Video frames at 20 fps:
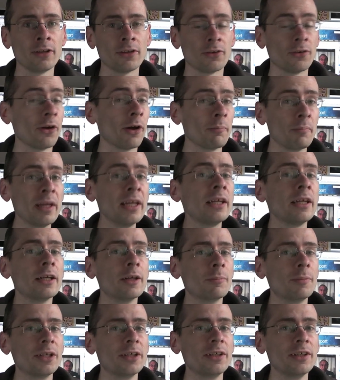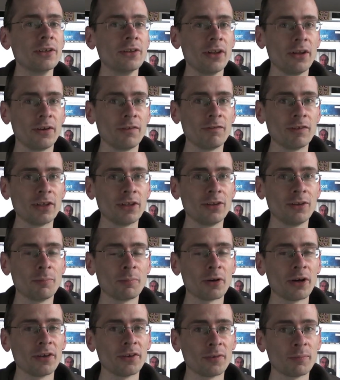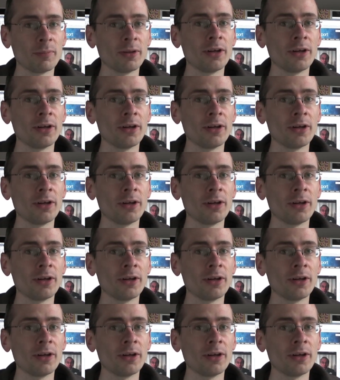They're not making a big deal out of it in the press,